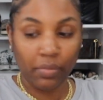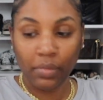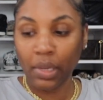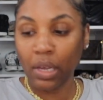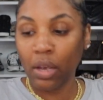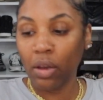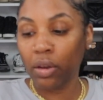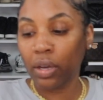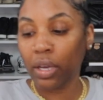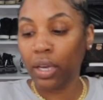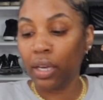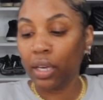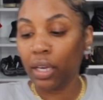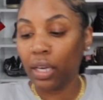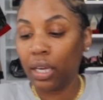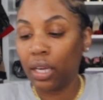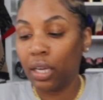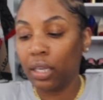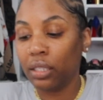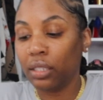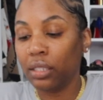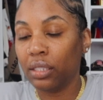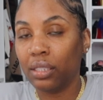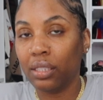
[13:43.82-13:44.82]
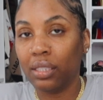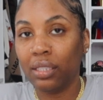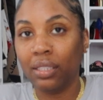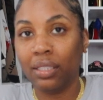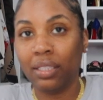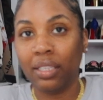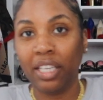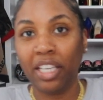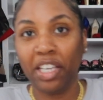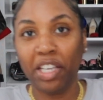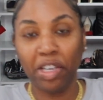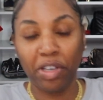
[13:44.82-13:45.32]
Okay, guys,
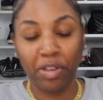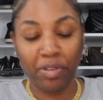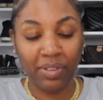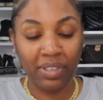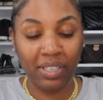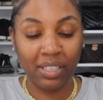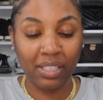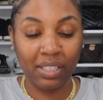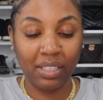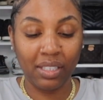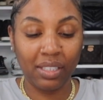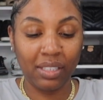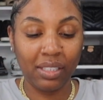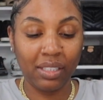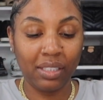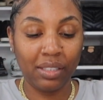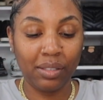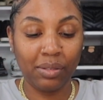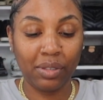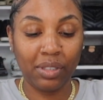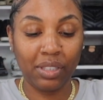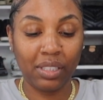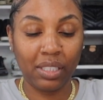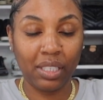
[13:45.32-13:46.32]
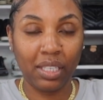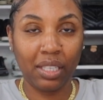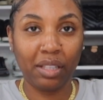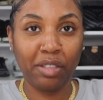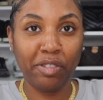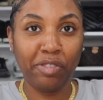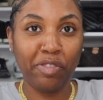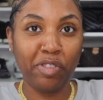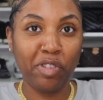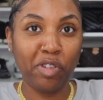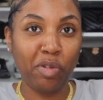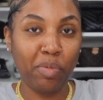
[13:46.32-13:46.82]
here it is. I'm gonna take the
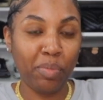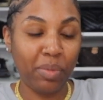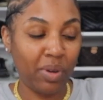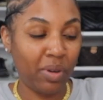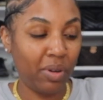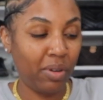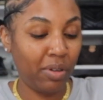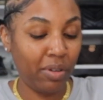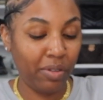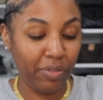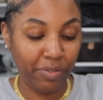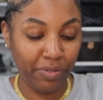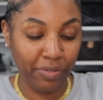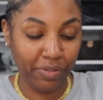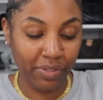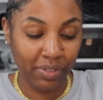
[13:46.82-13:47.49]
foam off.